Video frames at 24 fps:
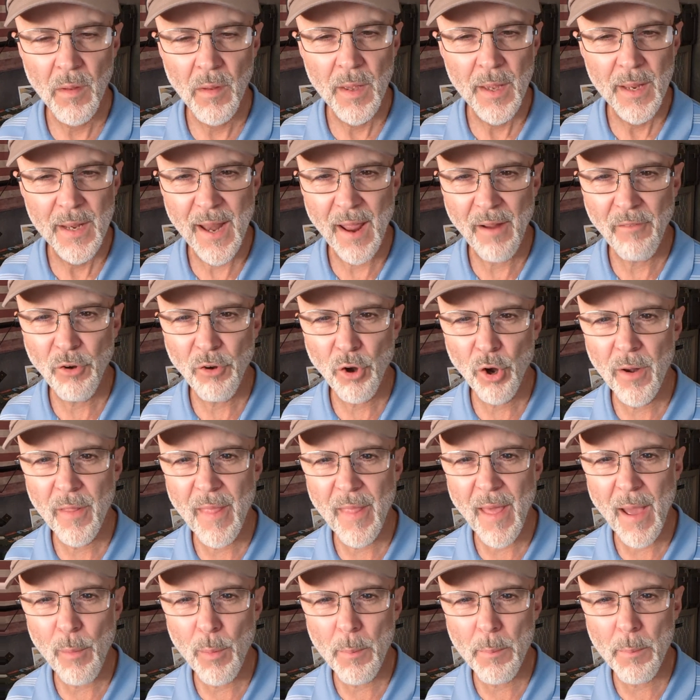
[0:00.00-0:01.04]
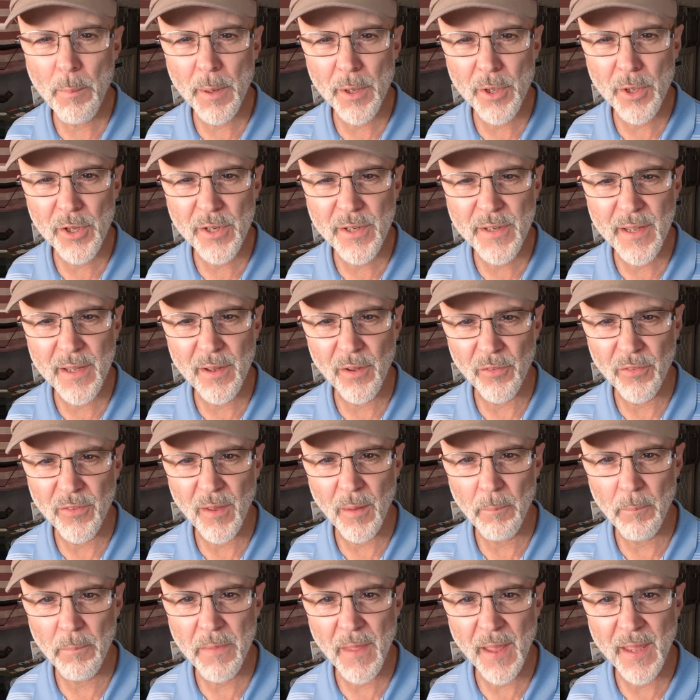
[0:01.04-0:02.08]
Never heard of that one, but good deal,
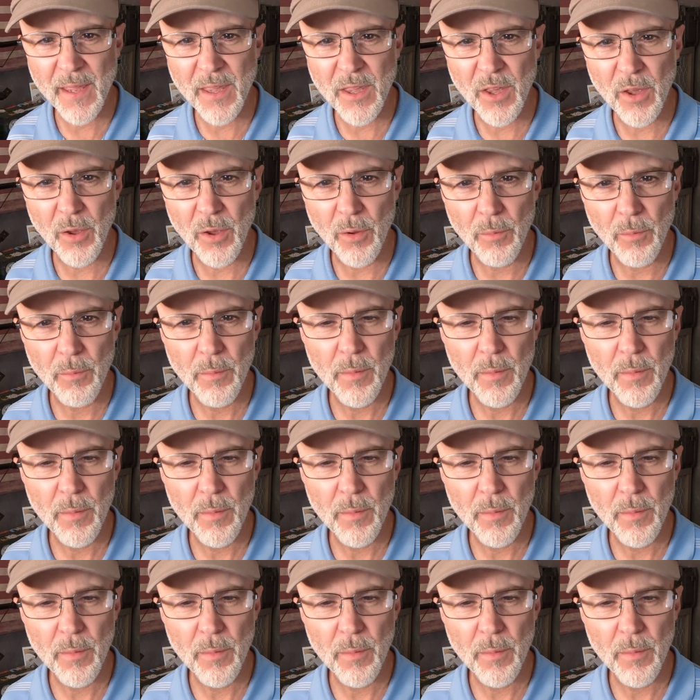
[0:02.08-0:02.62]
Tim. Thank you.